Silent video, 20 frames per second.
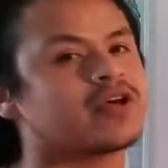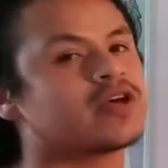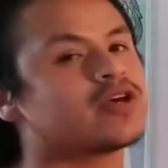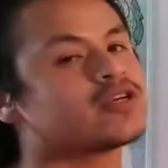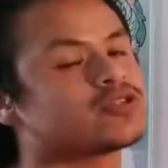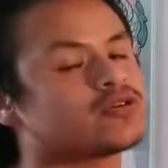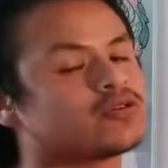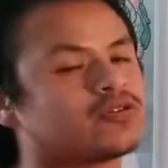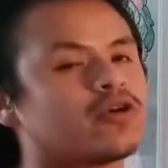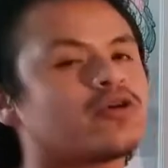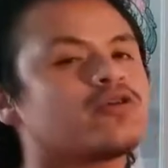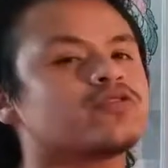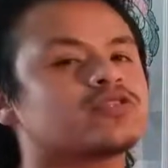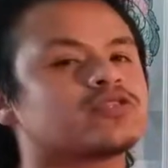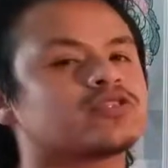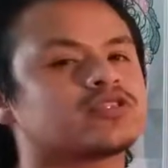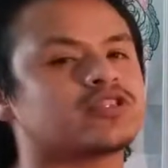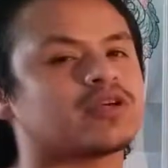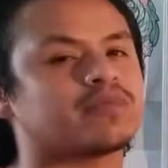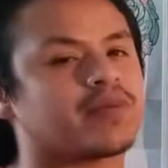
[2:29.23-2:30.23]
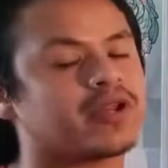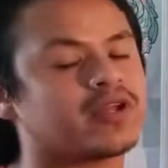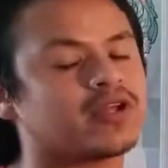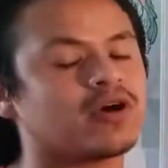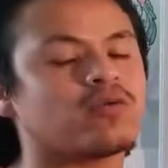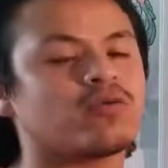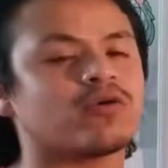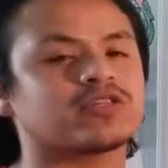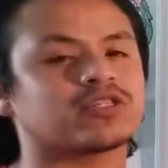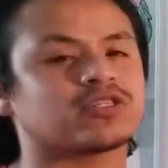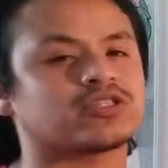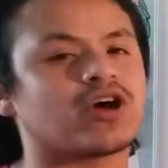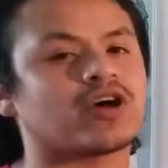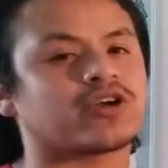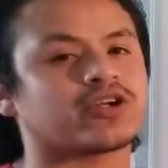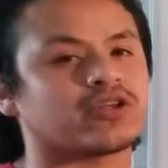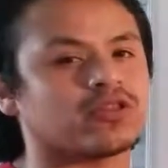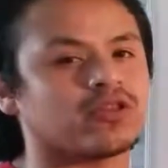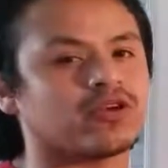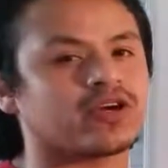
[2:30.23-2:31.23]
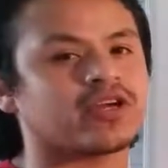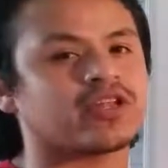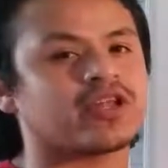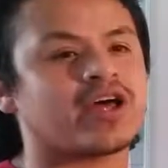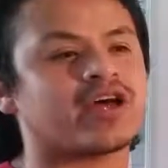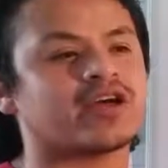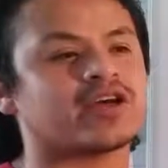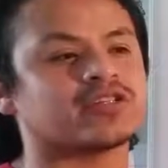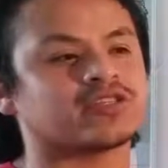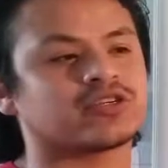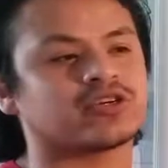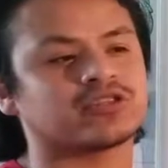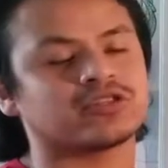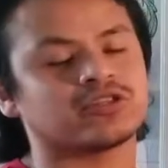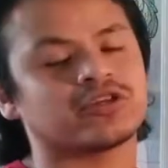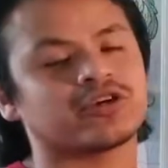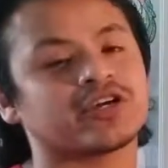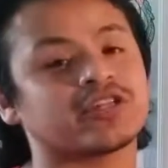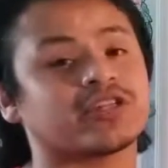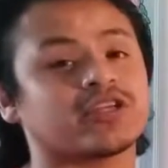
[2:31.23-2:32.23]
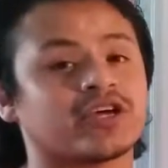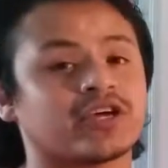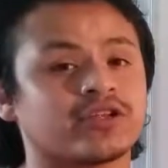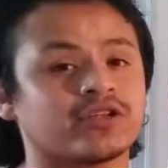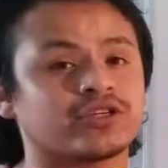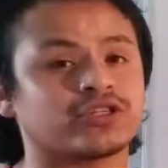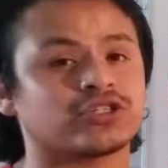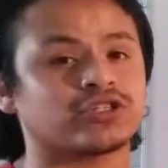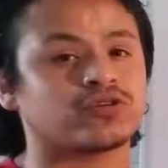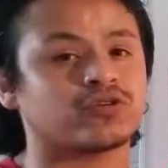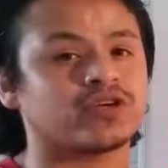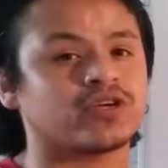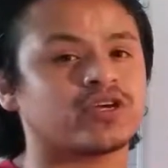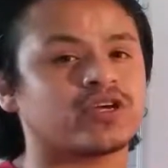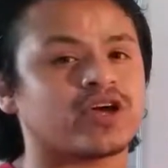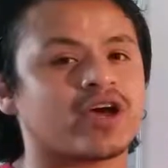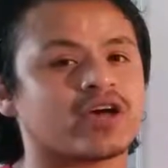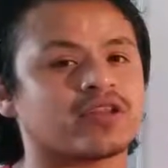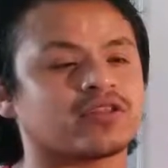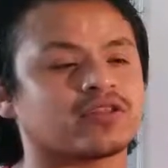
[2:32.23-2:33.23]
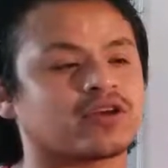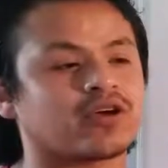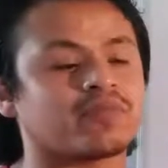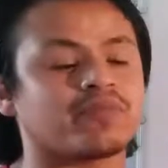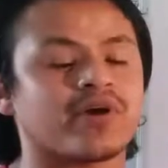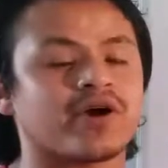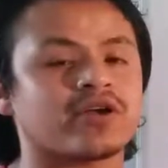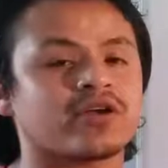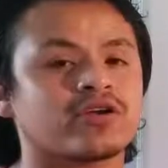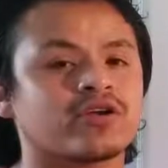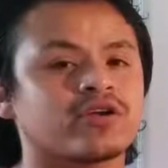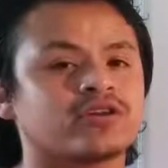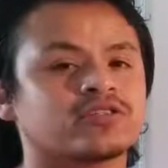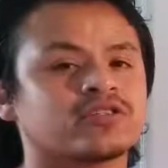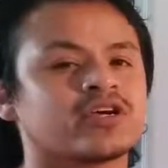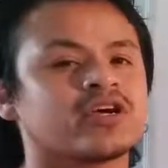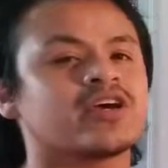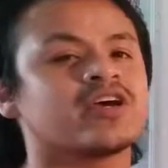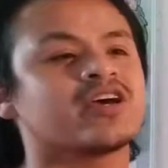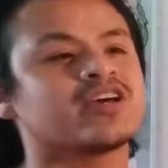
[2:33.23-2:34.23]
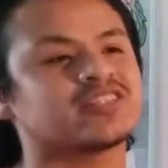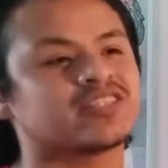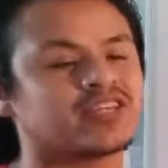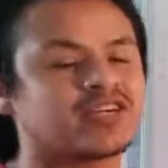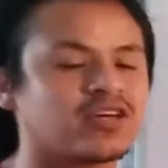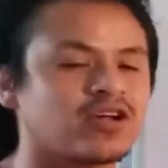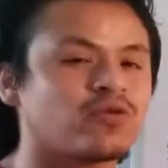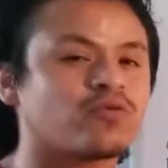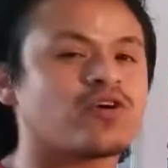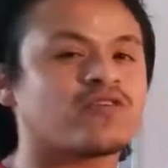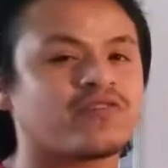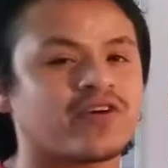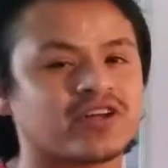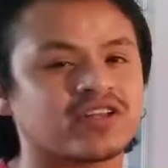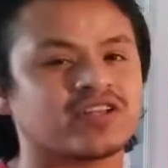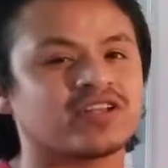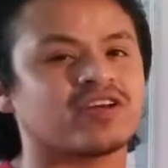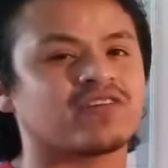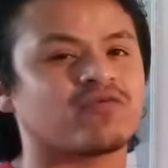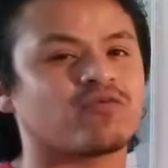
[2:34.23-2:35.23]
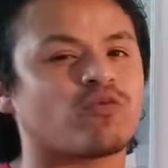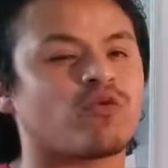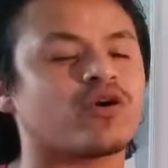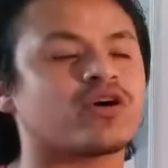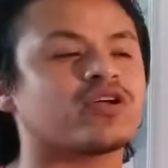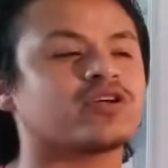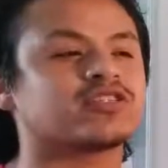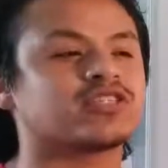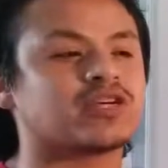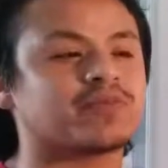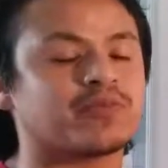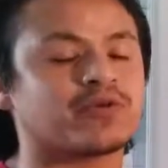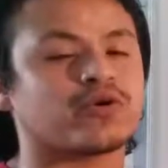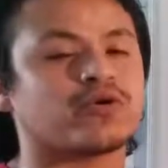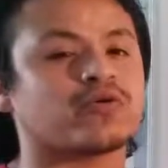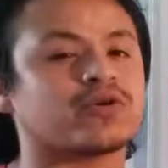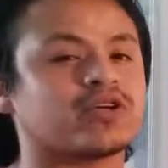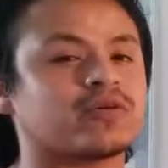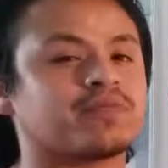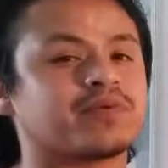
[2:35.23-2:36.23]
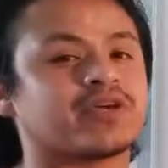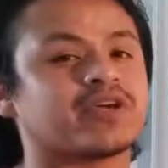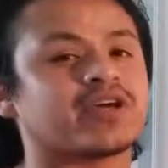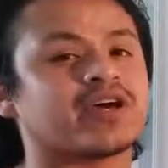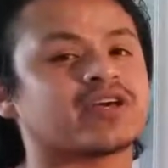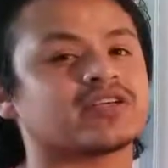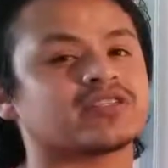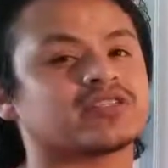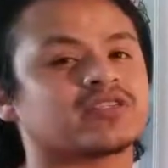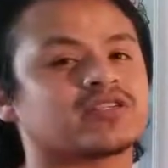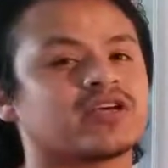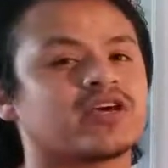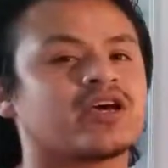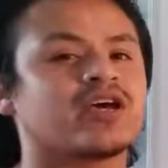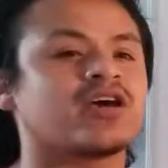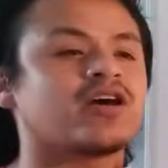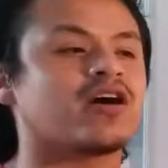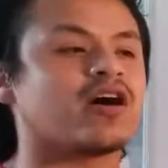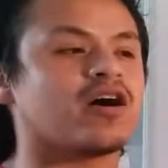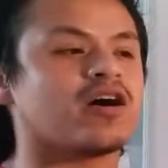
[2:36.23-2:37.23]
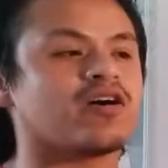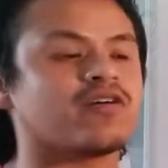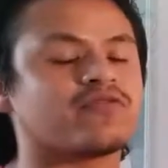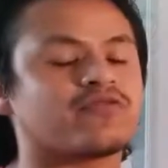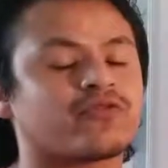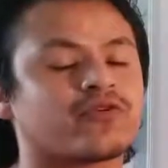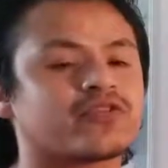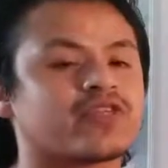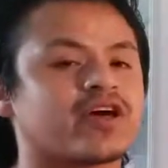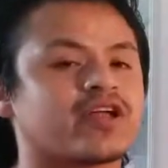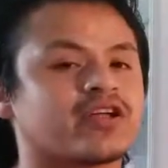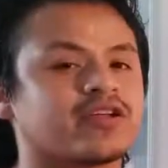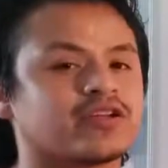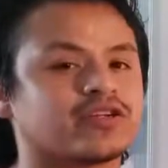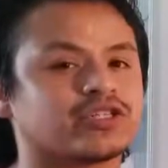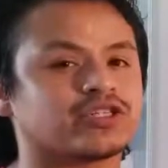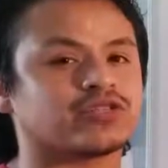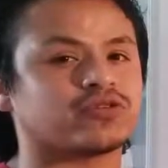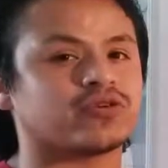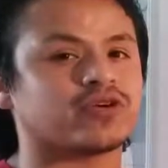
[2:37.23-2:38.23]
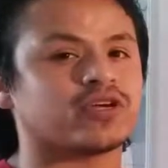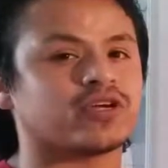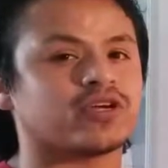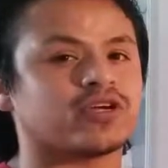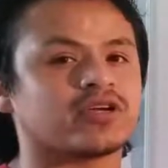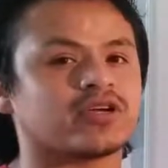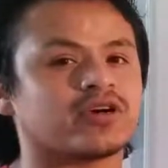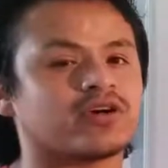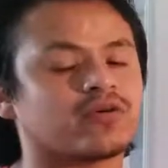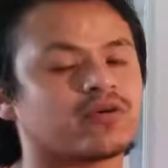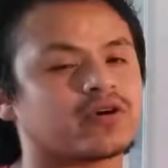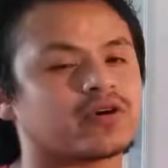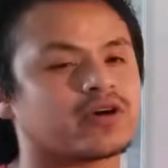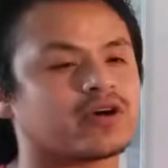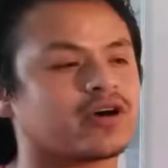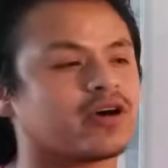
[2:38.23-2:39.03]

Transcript: So those, depending on what stock you're looking at, it's good to look at the industry and competitors to get a rough idea of what a typical EPS for that industry or